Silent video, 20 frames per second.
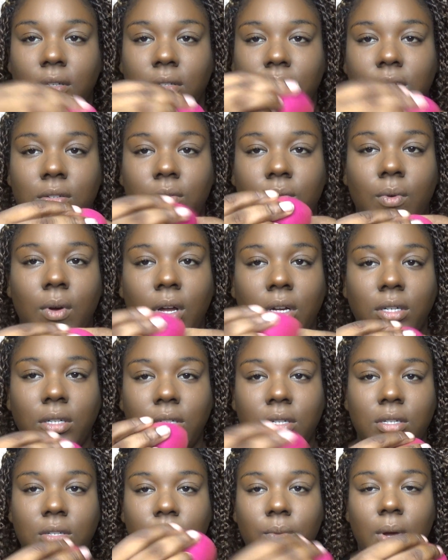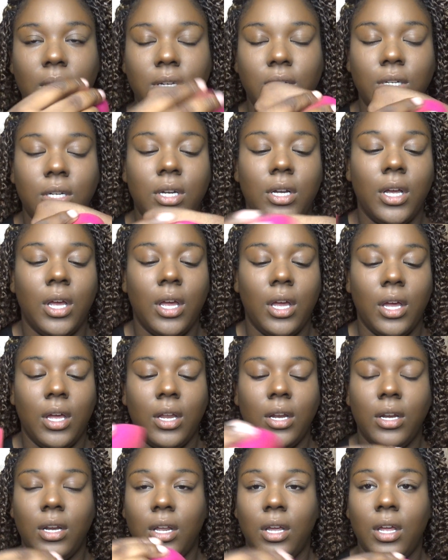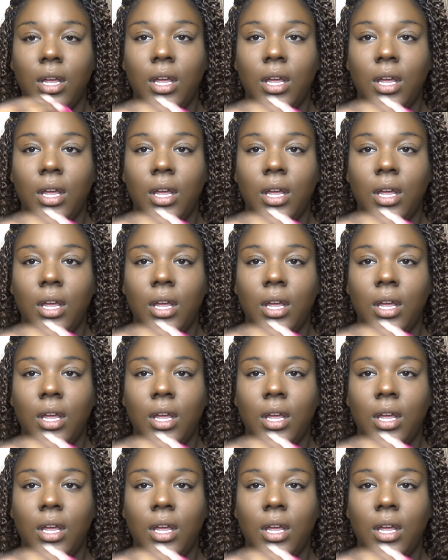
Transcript: swatch it, and